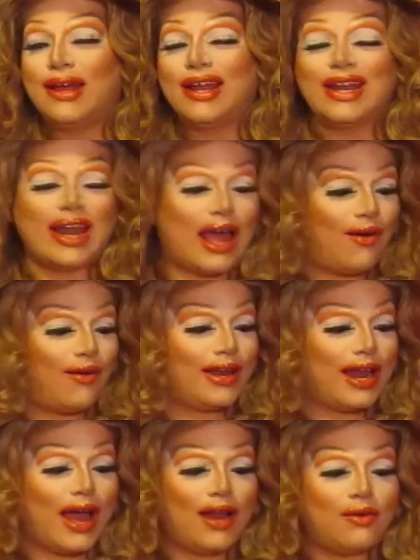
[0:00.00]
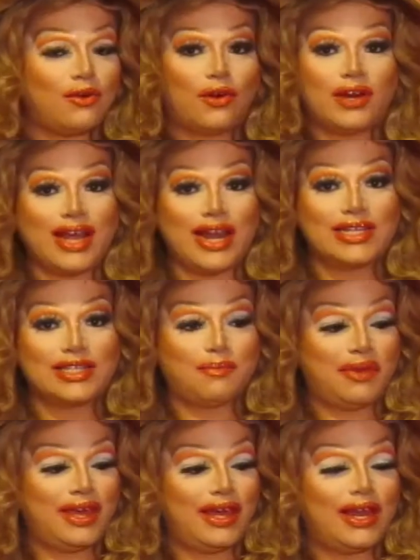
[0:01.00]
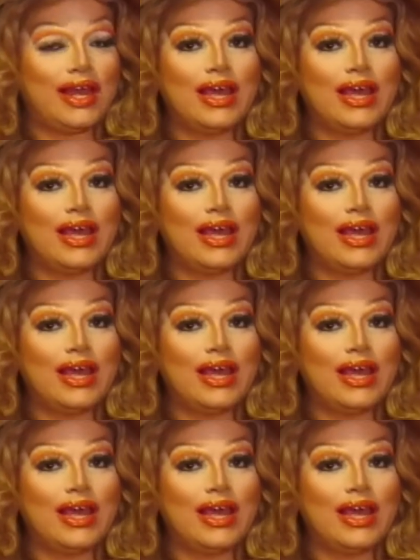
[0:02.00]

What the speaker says: now, and I don't agree that it's a pit.